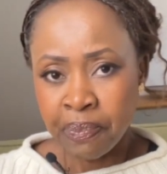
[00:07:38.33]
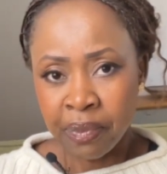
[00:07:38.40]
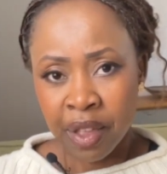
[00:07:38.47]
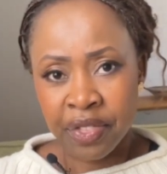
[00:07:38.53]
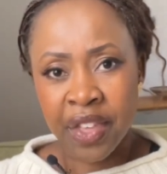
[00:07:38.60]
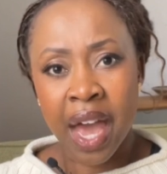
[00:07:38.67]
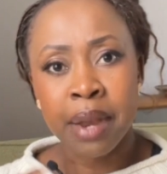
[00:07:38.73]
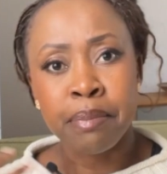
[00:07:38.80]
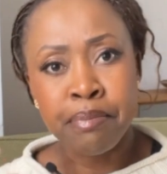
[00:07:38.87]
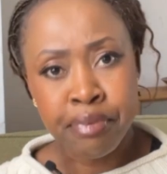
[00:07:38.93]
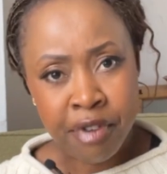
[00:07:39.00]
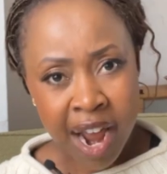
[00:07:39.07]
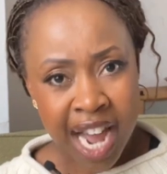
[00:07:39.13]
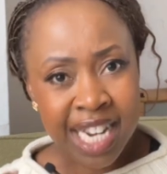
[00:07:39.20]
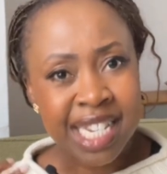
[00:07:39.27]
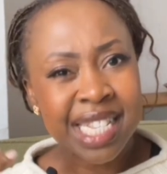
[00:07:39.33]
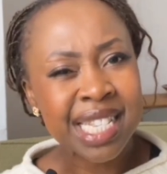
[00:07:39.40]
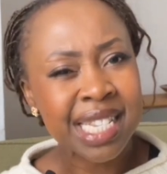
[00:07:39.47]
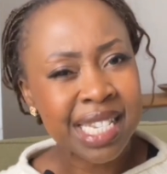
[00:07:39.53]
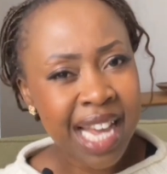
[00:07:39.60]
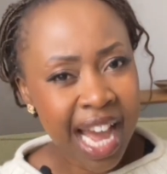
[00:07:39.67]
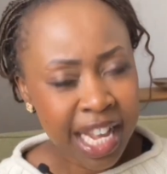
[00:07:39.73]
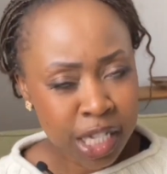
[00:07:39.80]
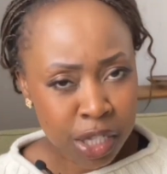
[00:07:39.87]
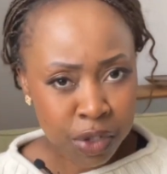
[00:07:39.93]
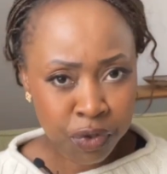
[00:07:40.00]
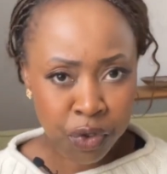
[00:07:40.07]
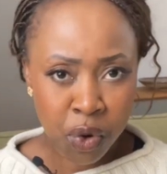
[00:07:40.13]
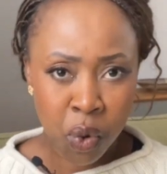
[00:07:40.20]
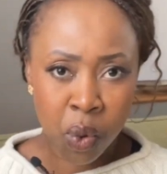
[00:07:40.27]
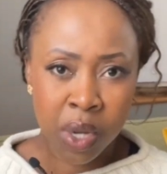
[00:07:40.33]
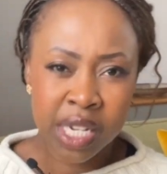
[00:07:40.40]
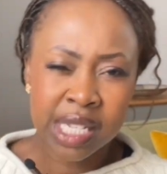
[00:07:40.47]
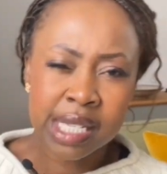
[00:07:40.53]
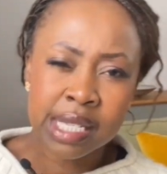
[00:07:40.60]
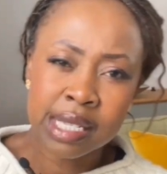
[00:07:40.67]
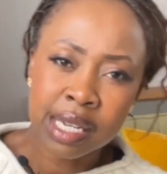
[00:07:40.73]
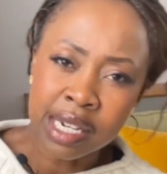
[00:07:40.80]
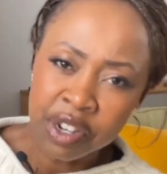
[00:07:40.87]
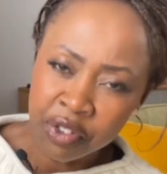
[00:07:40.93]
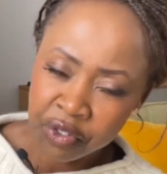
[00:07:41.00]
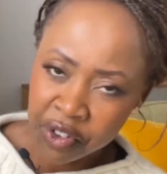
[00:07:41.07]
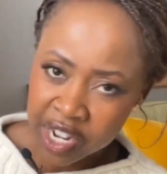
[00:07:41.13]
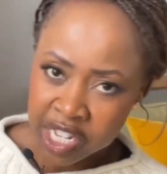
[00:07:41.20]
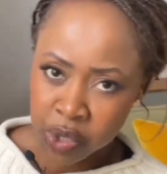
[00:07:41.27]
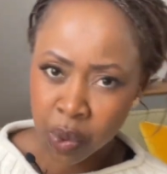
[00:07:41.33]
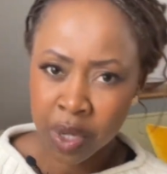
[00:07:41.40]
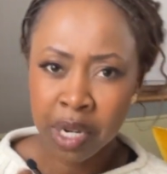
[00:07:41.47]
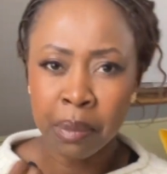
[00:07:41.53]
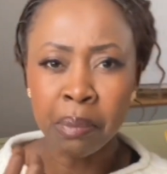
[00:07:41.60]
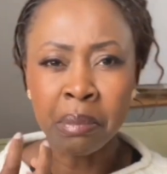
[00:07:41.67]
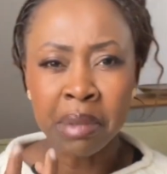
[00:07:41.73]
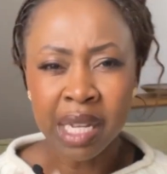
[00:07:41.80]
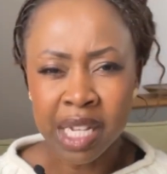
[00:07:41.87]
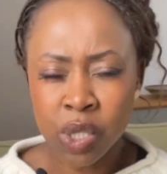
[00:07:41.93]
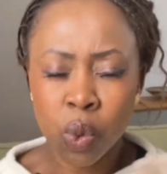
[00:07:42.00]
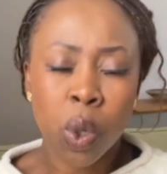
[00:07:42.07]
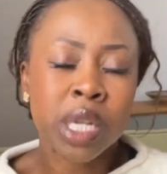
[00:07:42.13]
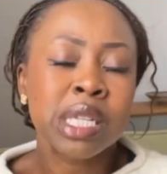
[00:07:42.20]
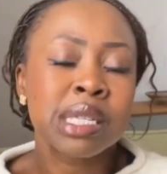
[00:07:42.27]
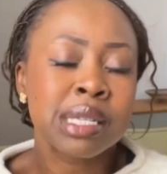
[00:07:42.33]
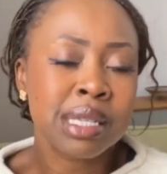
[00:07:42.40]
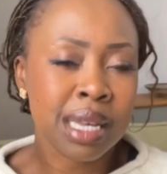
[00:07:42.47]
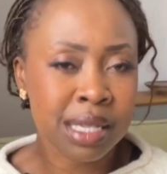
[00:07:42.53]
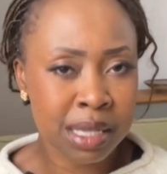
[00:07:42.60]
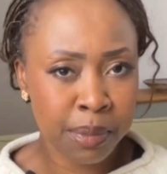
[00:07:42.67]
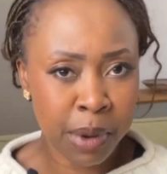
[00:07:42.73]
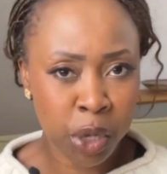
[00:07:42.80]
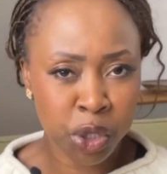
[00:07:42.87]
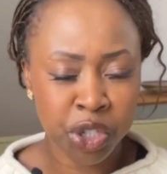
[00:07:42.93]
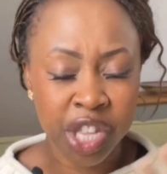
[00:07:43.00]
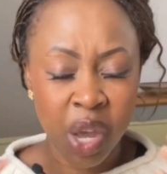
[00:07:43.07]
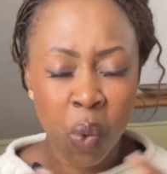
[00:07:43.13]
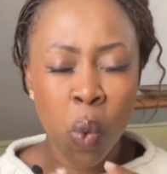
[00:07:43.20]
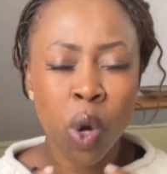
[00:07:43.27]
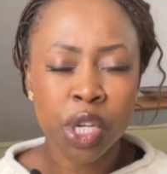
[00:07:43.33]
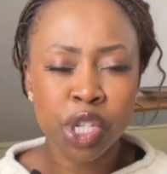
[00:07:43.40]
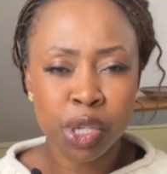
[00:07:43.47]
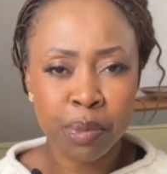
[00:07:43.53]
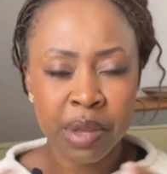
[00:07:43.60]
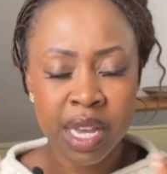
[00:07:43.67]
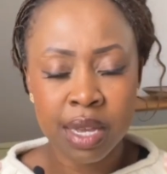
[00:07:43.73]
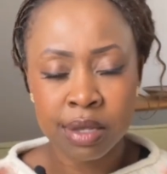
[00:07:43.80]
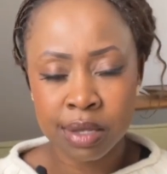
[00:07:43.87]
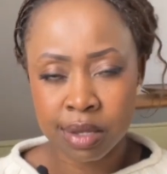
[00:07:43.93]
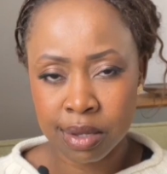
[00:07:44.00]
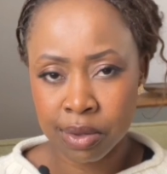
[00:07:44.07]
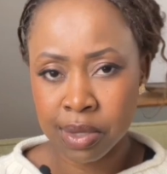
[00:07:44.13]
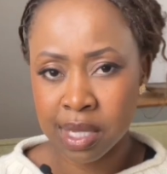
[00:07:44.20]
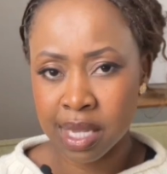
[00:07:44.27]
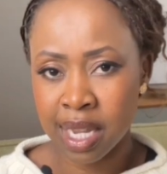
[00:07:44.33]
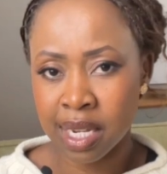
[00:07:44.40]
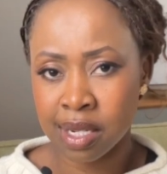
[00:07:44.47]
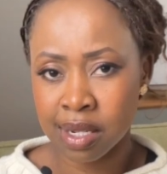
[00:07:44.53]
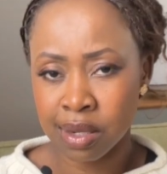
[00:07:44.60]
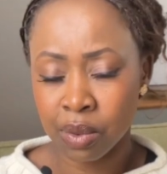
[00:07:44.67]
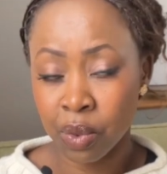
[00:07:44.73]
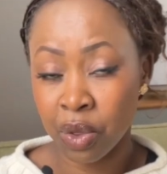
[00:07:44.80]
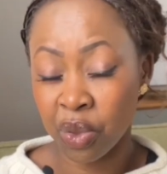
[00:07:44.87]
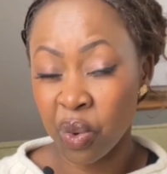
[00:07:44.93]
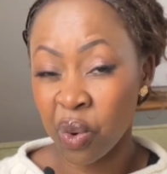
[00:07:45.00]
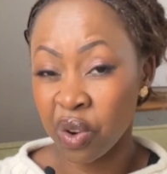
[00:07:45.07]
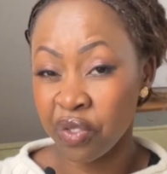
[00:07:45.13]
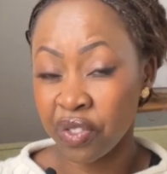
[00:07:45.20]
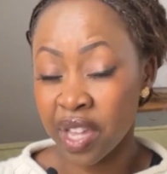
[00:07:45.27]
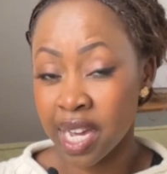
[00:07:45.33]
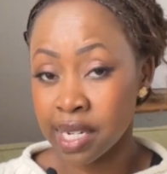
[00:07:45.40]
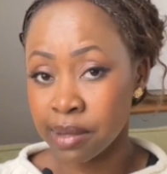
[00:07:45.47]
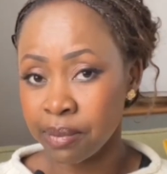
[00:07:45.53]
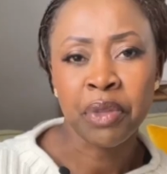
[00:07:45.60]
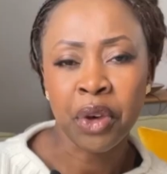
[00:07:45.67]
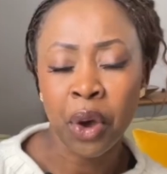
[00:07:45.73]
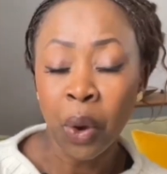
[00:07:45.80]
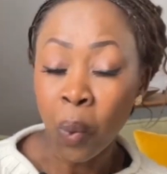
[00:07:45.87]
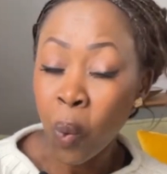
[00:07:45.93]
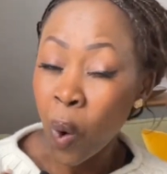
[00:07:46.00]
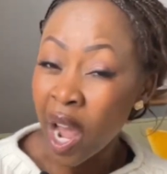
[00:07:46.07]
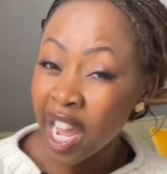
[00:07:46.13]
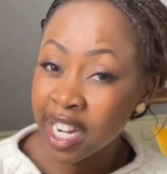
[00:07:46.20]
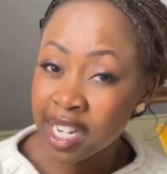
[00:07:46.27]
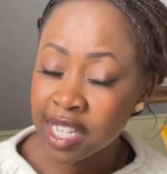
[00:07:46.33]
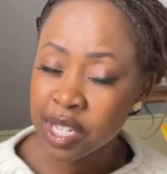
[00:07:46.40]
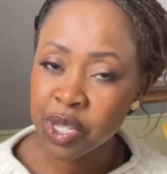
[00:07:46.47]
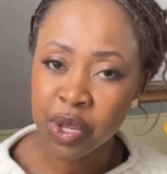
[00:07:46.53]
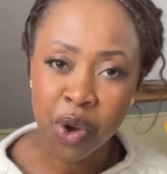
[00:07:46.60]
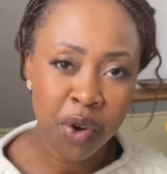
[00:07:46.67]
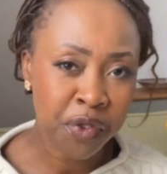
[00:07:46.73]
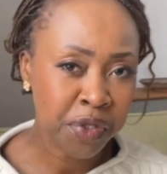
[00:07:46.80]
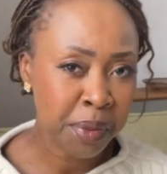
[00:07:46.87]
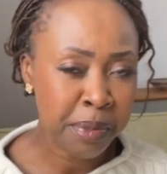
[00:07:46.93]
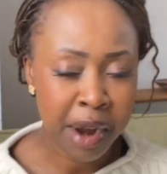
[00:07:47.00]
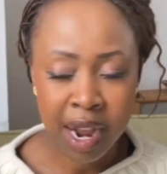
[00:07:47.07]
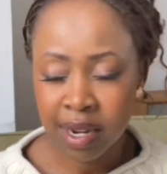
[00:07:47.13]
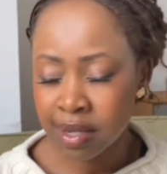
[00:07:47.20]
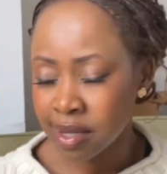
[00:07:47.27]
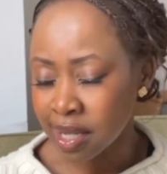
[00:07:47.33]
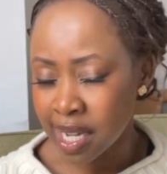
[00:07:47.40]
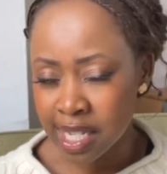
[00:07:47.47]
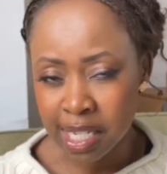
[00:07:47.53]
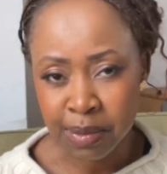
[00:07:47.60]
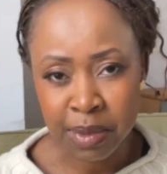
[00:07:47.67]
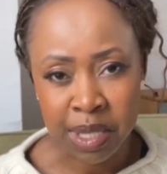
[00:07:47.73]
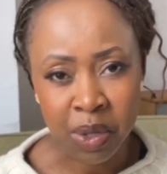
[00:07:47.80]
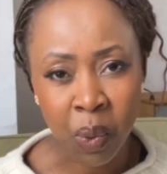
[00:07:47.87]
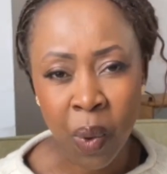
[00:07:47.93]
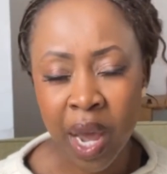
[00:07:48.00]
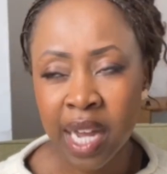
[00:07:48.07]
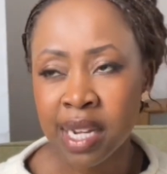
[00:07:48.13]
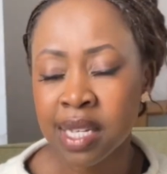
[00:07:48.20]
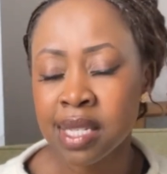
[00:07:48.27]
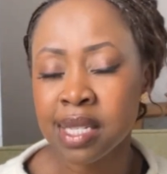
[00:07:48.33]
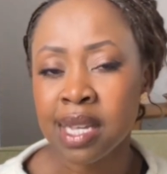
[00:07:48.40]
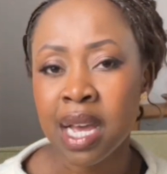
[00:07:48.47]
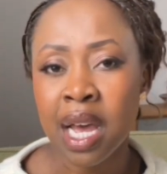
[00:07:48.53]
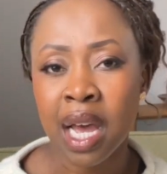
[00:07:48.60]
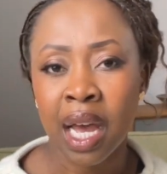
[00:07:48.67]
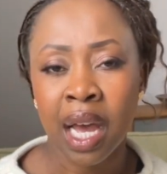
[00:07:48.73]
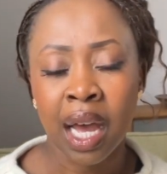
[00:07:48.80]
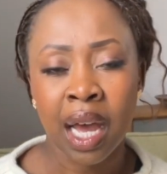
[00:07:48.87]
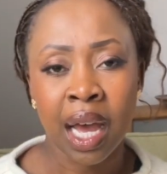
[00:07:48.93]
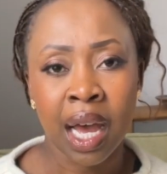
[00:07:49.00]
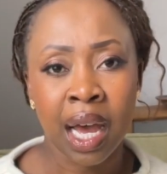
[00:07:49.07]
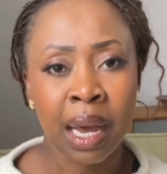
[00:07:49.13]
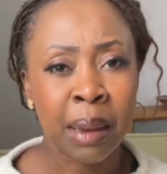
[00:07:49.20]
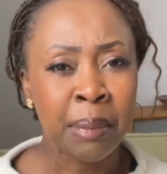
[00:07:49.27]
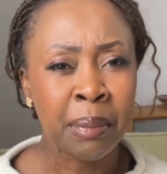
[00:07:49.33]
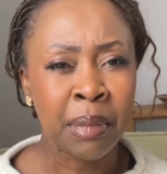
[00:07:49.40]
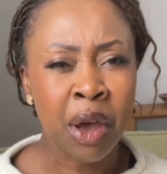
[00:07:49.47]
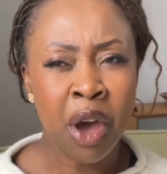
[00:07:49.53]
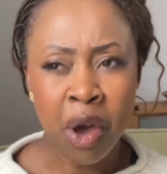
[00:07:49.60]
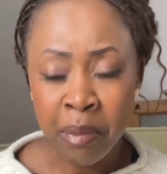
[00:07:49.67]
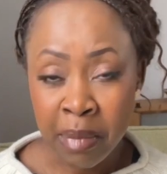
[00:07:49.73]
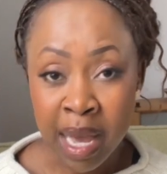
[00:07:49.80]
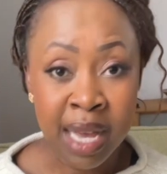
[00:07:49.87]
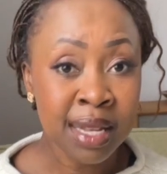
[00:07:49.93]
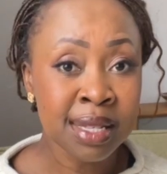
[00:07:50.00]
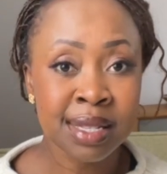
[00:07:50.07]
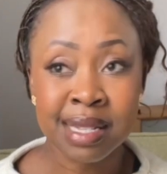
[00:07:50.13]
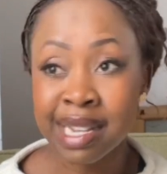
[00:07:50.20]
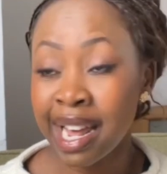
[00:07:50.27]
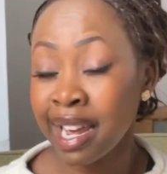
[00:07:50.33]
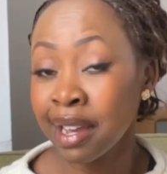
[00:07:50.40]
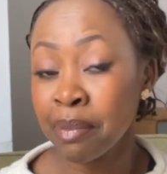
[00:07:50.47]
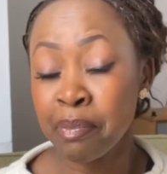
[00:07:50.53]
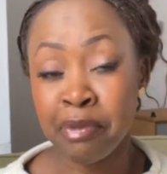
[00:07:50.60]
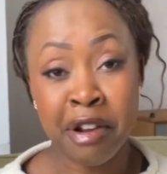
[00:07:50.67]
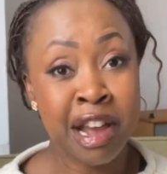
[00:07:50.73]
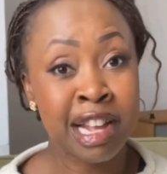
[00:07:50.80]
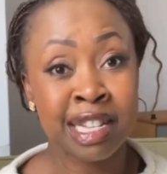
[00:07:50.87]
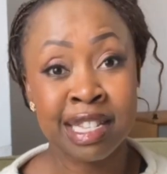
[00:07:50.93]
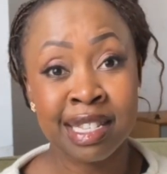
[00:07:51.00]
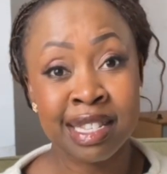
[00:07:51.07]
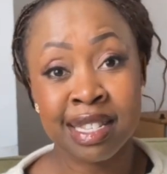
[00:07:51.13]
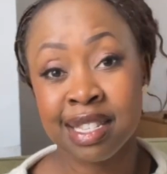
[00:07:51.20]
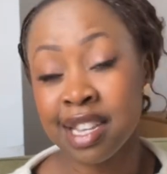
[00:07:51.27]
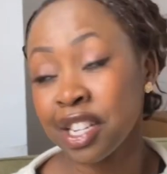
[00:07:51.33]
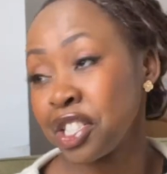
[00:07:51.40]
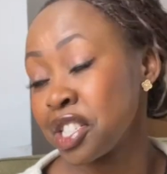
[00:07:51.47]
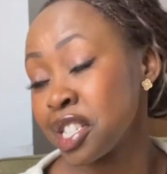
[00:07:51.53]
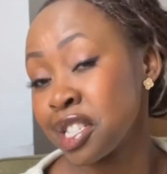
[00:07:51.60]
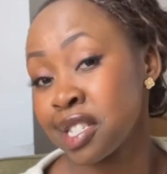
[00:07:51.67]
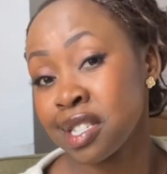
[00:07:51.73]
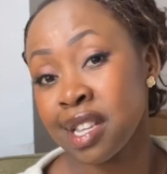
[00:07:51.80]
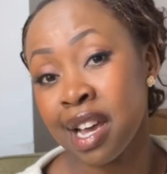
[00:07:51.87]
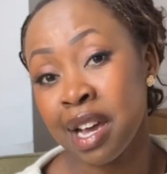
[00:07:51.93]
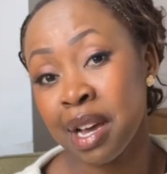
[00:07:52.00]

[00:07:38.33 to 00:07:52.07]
that brand stands for, what it signifies, what it means, what it says about you. They want to be associated with all of that. The awareness of the brand, the customer's awareness. Hermes, like brands such as